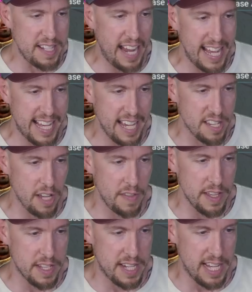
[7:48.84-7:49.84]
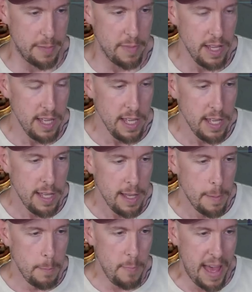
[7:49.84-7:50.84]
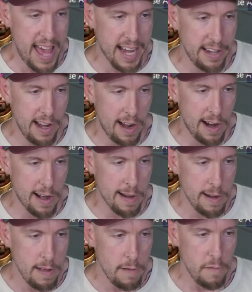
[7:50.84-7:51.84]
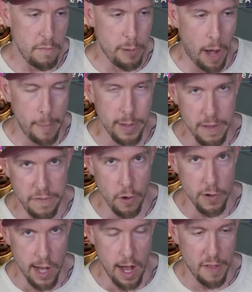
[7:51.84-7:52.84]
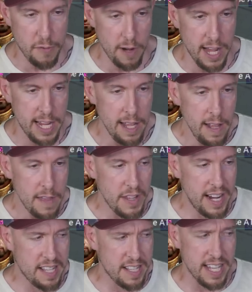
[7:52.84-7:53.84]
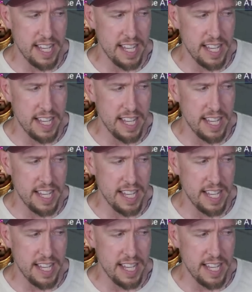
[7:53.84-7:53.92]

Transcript: tankiest on this team? Magnar, probably Vogoth, right? The nice thing